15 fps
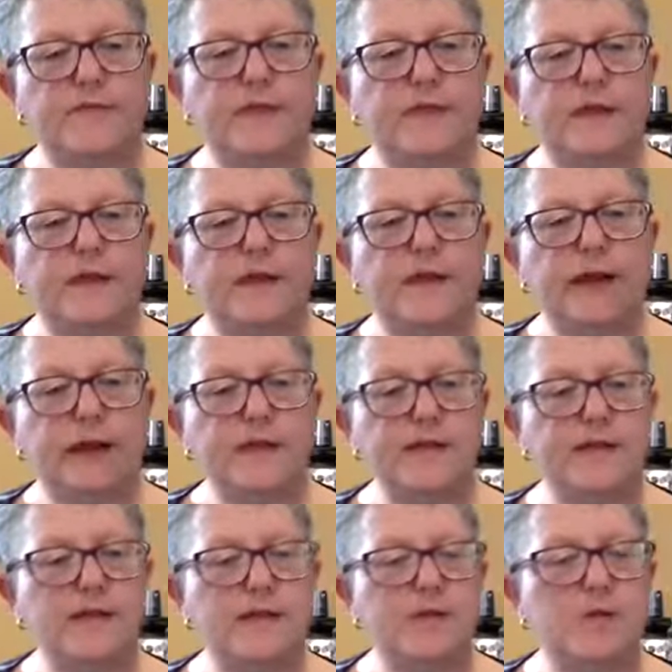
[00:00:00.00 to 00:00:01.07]
there aren't
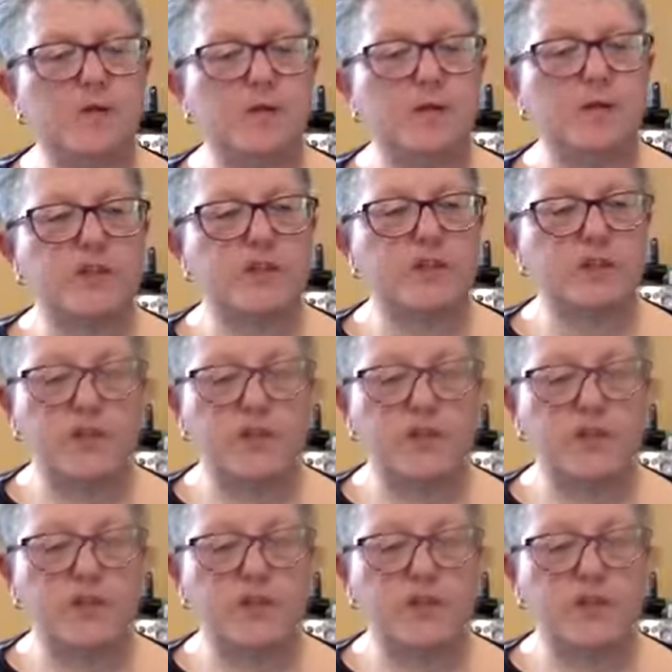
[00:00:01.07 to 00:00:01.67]
any more questions,